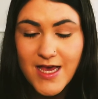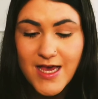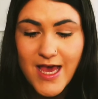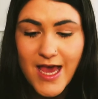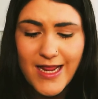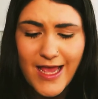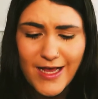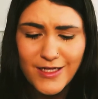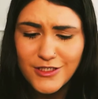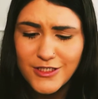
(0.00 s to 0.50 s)

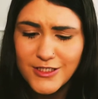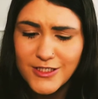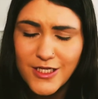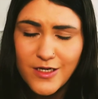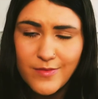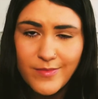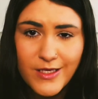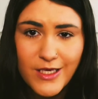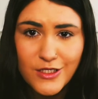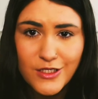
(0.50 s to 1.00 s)
and yeah, it's just
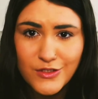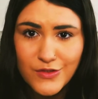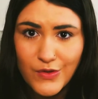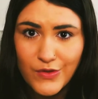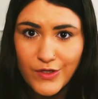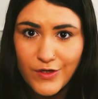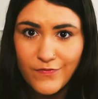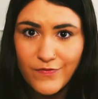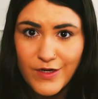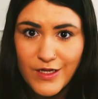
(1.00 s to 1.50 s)
going to be a short
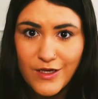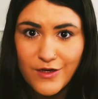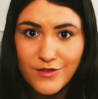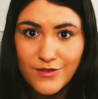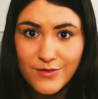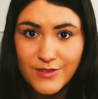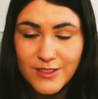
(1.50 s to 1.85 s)
little video to